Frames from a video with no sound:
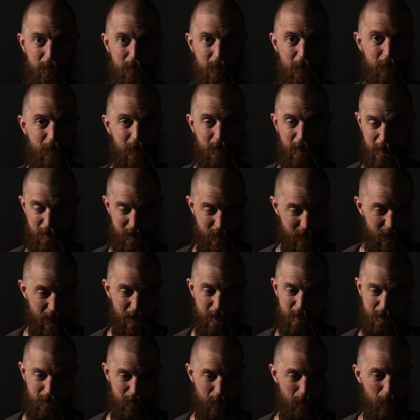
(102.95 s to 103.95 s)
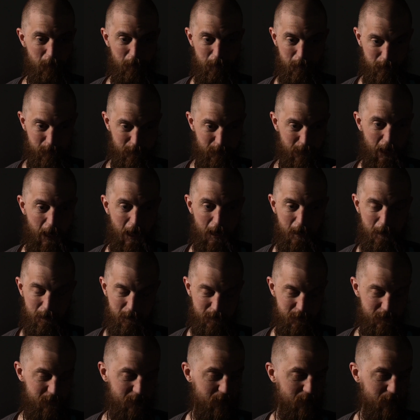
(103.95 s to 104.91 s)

If it doesn't get sorted, chaos in the